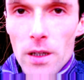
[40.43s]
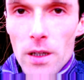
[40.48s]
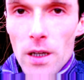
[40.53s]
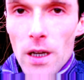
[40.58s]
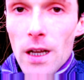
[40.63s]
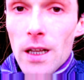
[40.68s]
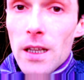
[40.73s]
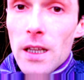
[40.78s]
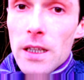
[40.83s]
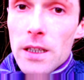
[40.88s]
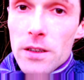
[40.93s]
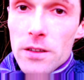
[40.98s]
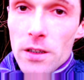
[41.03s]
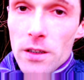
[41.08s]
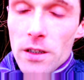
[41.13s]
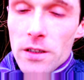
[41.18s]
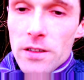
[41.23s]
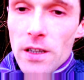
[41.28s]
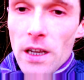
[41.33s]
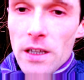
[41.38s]
I'll link
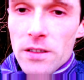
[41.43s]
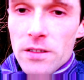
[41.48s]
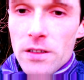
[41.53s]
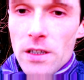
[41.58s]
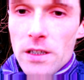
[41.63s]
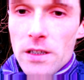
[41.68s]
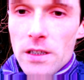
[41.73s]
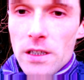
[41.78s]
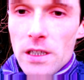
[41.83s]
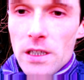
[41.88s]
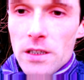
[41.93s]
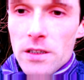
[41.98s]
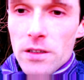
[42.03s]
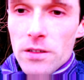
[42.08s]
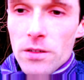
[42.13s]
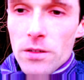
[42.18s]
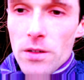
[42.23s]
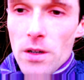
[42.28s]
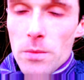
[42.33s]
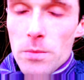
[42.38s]
to the test in the
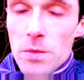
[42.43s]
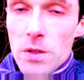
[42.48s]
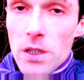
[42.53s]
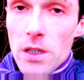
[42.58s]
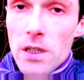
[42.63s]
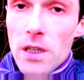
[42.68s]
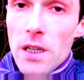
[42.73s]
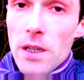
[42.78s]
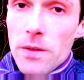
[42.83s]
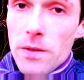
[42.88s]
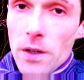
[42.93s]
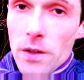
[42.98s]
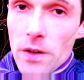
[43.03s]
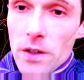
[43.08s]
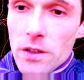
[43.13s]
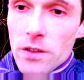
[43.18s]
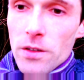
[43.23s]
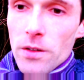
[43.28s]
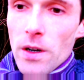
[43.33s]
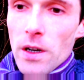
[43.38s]
description if you're
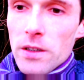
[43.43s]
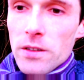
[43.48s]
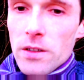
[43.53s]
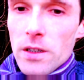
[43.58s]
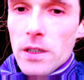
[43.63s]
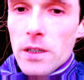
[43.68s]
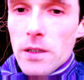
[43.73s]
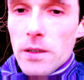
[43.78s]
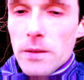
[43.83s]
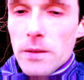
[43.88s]
interested.